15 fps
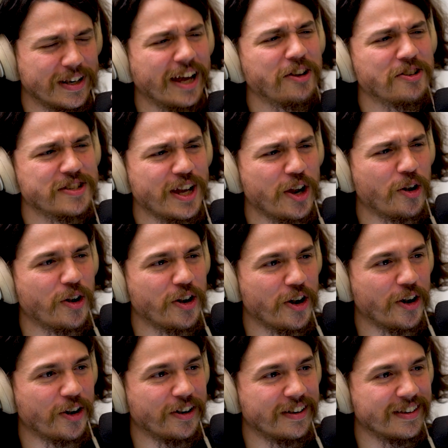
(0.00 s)
Now, you say you're a
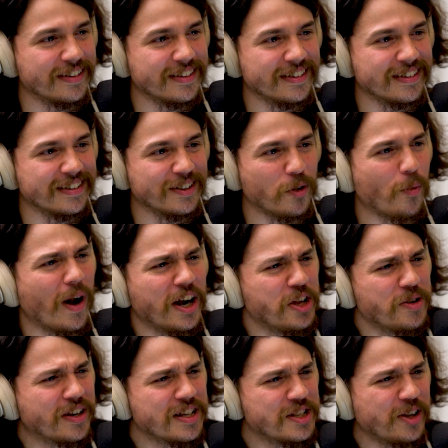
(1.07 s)
nerd. Why do
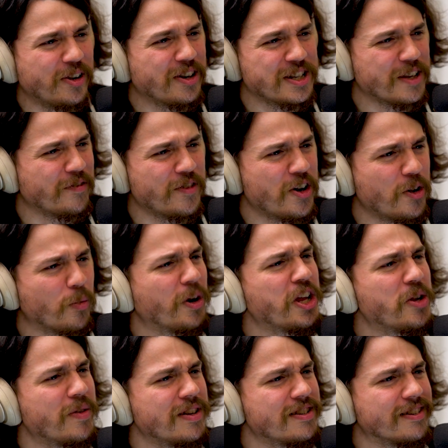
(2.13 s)
you consider yourself a nerd? What are
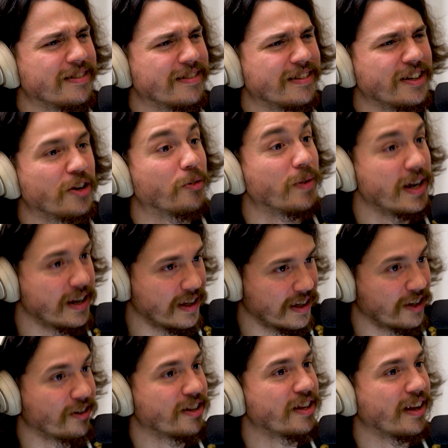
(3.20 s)
you into?
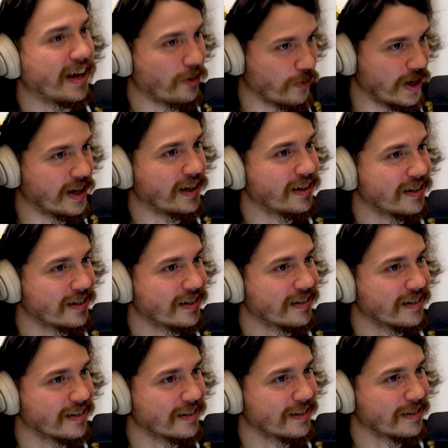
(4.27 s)
You're like reading,
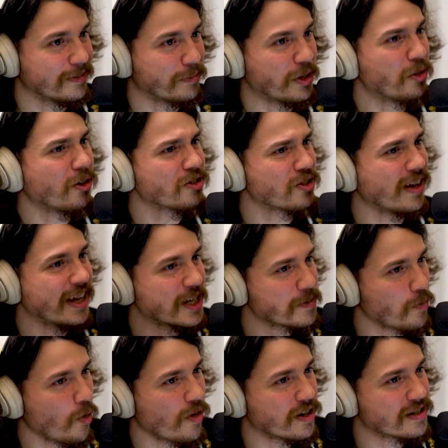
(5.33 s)
but you also like
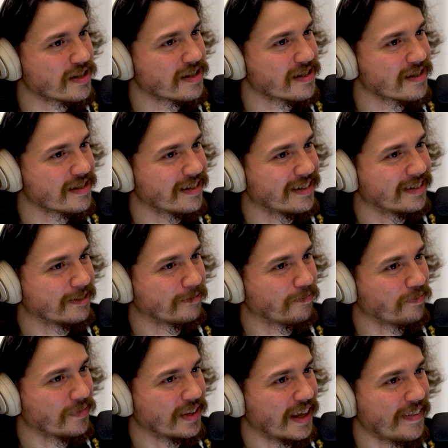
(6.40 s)
sports.
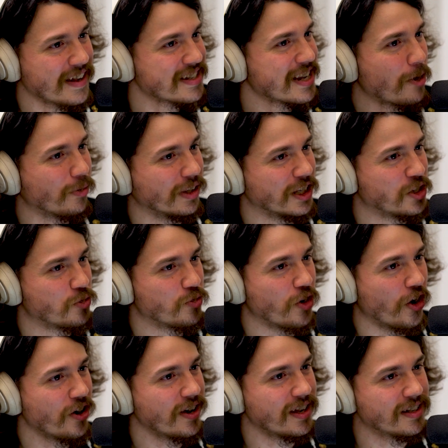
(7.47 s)
That's not really too
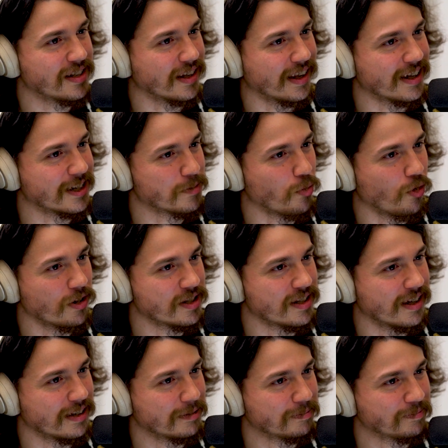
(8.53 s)
nerdy to like sports, yeah?